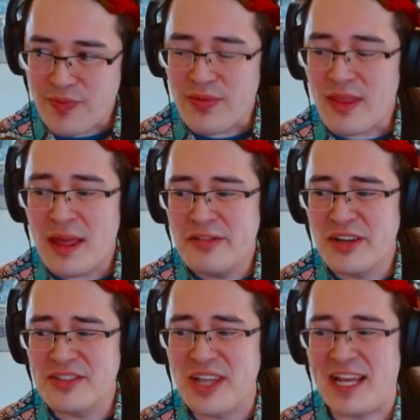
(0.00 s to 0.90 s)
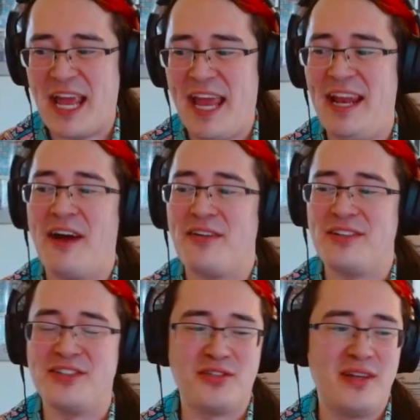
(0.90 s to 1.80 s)
It was also like an 8-hour
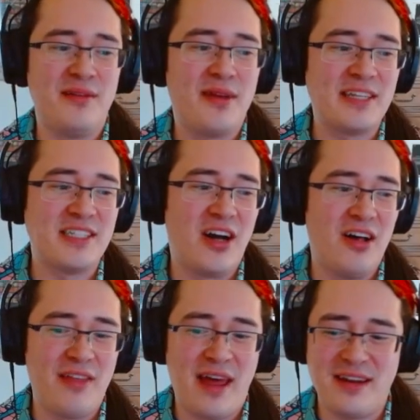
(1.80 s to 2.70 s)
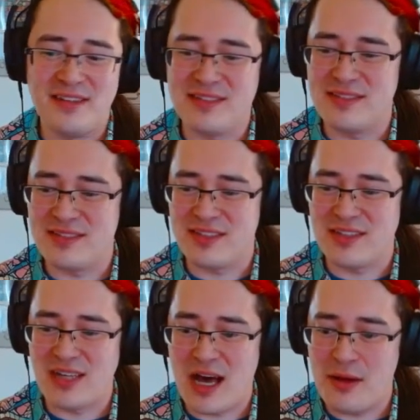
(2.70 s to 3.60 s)
stream. Catching all of that is a
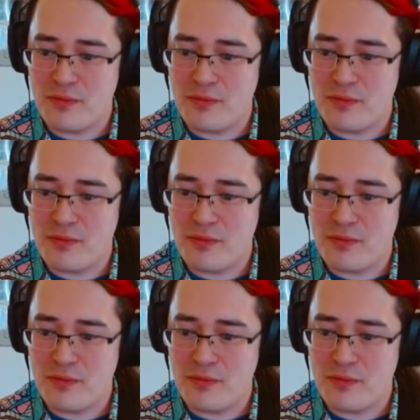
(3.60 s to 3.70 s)
lot.